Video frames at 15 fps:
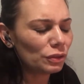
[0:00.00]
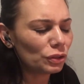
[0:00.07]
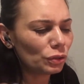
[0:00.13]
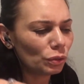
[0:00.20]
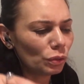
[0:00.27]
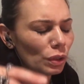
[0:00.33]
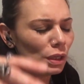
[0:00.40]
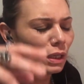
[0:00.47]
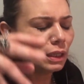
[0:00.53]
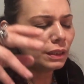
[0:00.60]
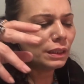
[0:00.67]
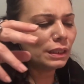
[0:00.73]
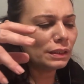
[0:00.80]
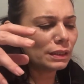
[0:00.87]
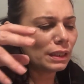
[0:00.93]
So
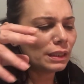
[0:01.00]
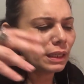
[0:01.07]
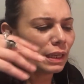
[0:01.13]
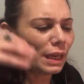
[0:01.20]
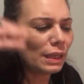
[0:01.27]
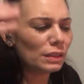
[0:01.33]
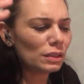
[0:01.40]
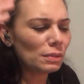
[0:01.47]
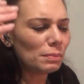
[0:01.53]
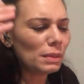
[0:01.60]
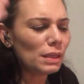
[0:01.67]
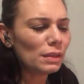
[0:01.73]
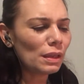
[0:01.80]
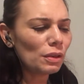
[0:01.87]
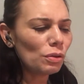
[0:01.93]
this indicates to
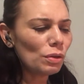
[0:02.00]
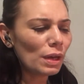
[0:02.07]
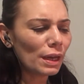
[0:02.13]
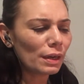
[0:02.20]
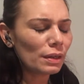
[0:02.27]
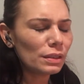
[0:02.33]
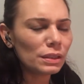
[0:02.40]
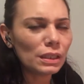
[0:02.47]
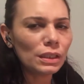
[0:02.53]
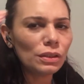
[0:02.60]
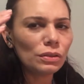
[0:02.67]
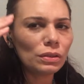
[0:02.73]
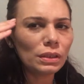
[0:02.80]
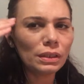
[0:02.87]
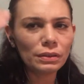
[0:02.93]
me that you got to
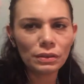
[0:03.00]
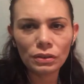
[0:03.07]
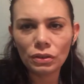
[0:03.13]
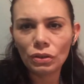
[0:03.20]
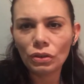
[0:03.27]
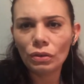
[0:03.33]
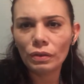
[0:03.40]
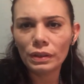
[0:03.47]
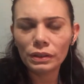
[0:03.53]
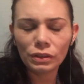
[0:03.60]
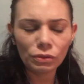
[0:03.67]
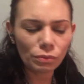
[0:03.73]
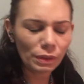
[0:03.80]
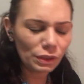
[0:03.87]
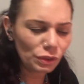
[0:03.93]
continue to listen to your
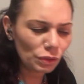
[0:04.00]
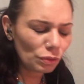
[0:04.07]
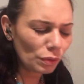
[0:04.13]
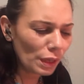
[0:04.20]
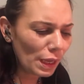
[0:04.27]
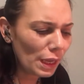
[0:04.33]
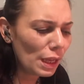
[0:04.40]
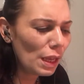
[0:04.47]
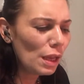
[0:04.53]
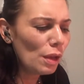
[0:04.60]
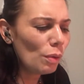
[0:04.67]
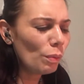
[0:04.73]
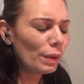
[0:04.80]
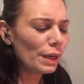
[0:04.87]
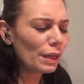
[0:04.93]
intuition, okay?
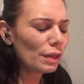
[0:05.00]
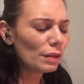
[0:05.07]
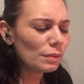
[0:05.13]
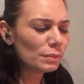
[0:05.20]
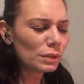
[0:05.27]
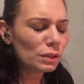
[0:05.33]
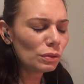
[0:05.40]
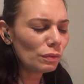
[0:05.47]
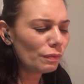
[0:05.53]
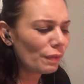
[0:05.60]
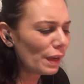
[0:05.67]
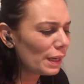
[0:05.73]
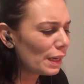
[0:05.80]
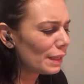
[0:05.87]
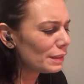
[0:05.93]
When it comes to
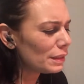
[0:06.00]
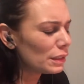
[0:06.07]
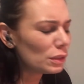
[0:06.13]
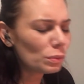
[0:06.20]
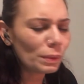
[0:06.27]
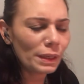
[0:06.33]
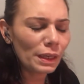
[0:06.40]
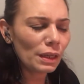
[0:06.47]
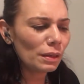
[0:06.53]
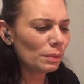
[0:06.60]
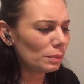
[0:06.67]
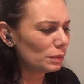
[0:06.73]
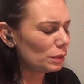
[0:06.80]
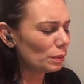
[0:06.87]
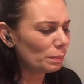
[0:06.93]
finances, when it
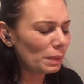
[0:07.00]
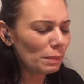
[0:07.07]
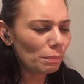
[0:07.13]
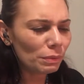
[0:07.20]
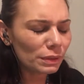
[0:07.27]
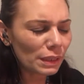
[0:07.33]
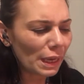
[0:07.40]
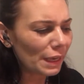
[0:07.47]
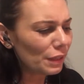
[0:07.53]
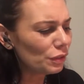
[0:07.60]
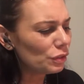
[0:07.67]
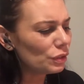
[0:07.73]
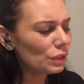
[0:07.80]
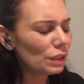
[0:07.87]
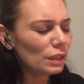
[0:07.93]
comes to people's
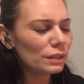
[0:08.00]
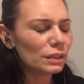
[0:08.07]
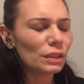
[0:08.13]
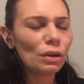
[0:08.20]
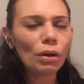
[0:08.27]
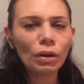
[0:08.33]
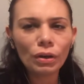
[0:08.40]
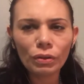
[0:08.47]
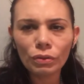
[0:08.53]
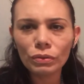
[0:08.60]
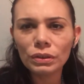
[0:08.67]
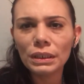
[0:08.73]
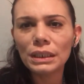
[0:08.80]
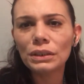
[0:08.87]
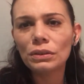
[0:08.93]
energies and all of
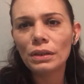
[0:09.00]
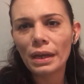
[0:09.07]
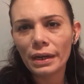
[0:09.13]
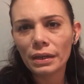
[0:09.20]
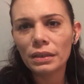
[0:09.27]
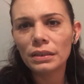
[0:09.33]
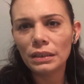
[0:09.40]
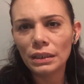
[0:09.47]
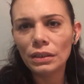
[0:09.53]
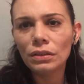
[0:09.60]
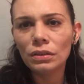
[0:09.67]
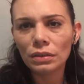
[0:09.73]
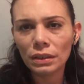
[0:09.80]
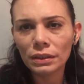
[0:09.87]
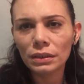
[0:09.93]
those things, you got to continue
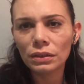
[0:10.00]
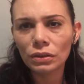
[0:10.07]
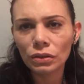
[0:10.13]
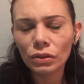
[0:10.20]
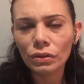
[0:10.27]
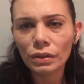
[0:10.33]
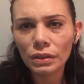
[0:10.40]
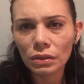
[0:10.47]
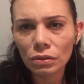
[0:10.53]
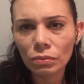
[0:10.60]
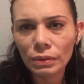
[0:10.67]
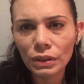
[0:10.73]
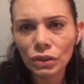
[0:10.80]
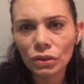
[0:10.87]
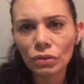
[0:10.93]
to listen to your
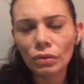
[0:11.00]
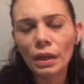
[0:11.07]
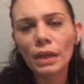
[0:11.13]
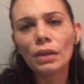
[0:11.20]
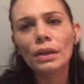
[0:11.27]
intuition, okay?